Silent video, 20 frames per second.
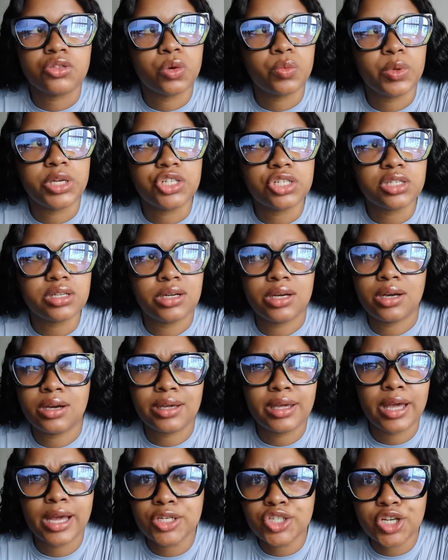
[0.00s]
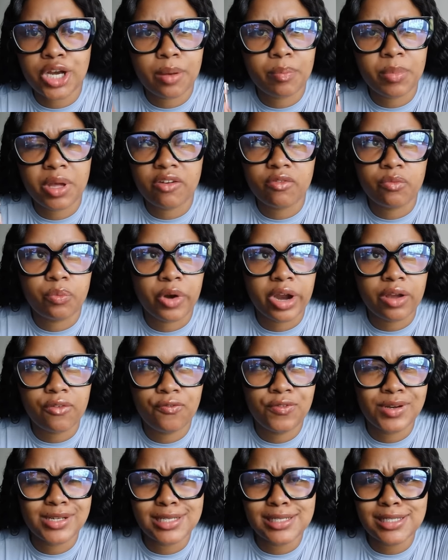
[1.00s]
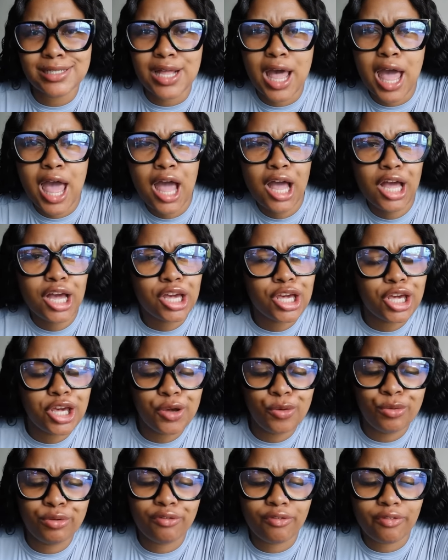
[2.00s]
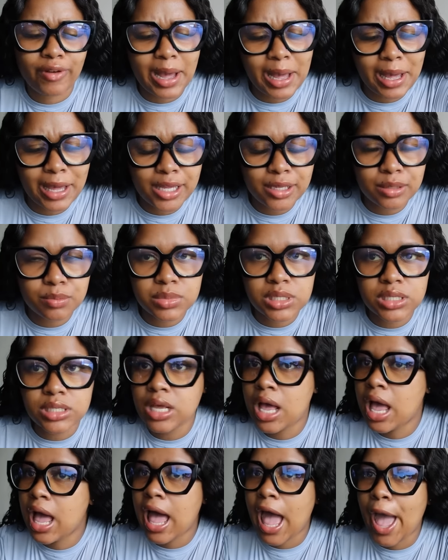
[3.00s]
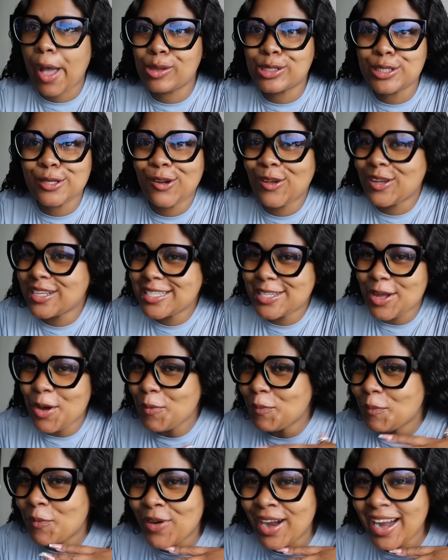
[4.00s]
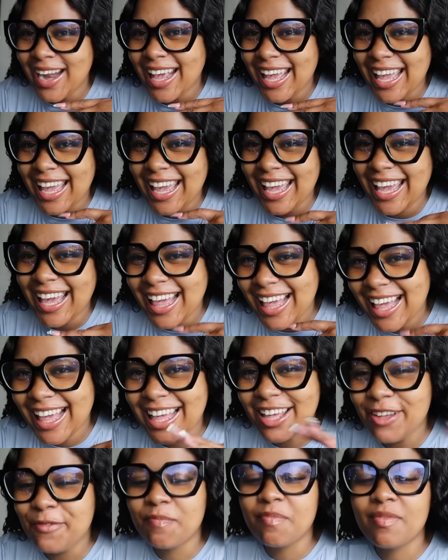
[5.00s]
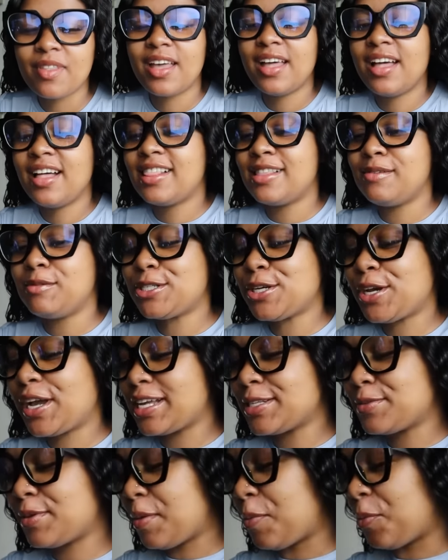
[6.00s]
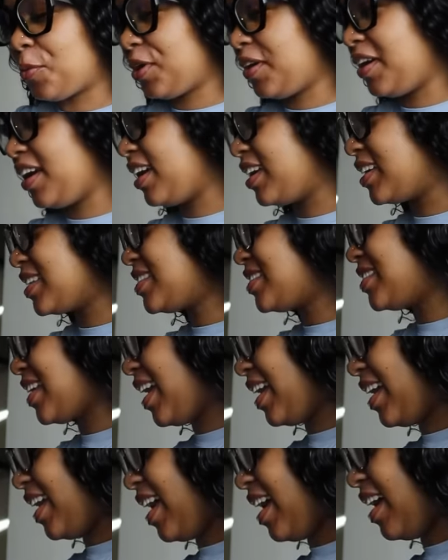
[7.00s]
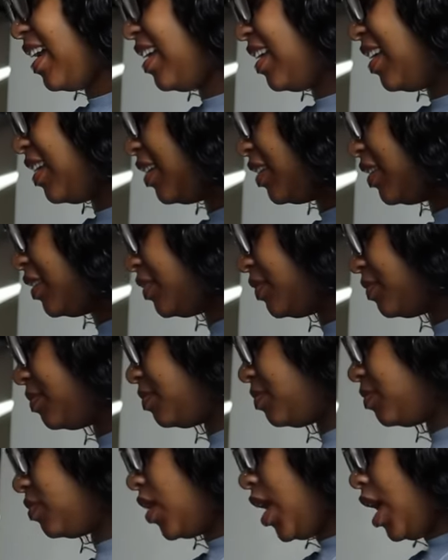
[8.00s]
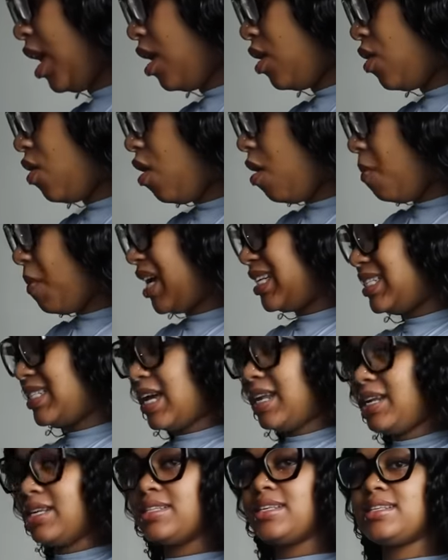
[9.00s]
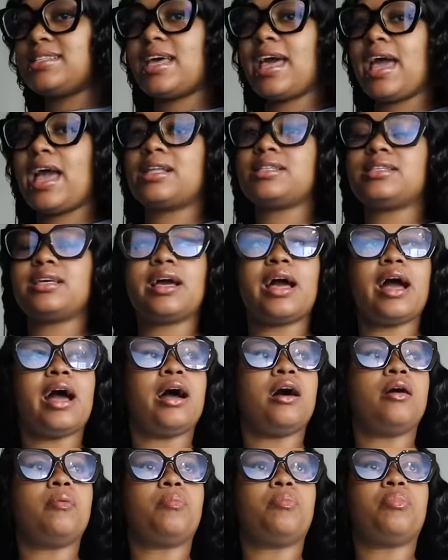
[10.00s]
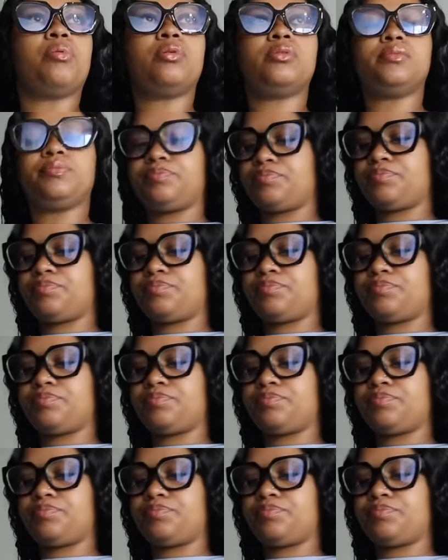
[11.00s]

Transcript: So we're just gonna catch up, have breakfast, cute vibes. I also look so pretty. Let me show you guys what I'm wearing. Sana. Yo, my sinuses are acting up.